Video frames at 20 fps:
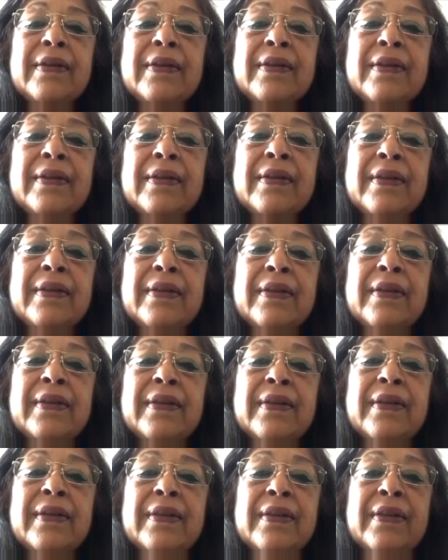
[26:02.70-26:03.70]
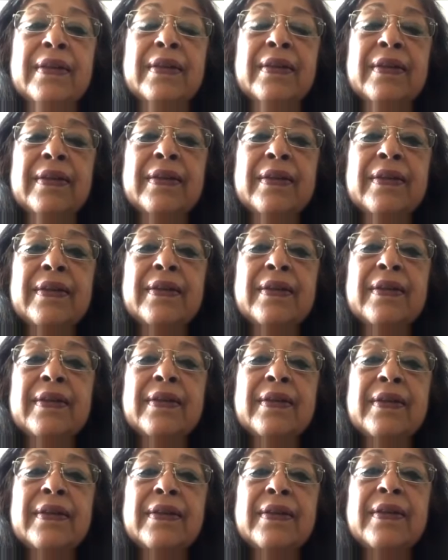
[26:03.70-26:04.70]

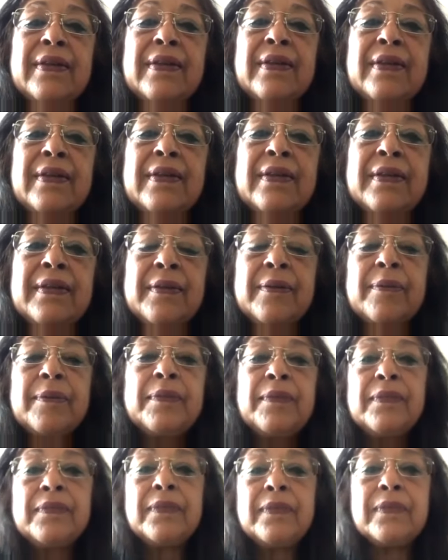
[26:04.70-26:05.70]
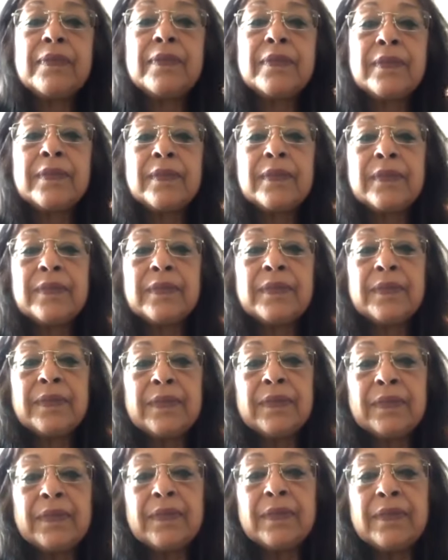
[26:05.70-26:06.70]

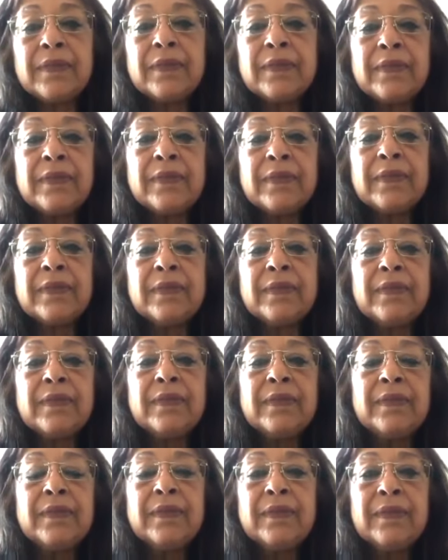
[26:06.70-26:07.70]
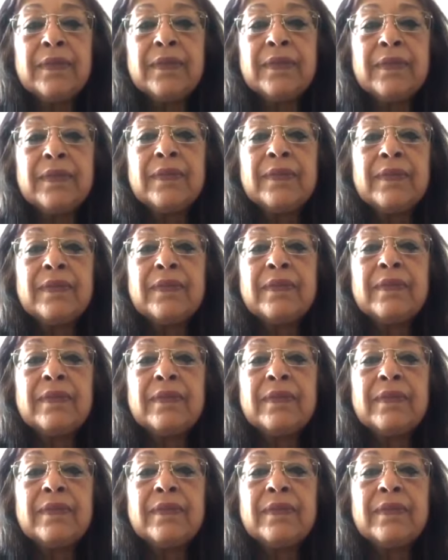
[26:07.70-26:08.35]
(silent)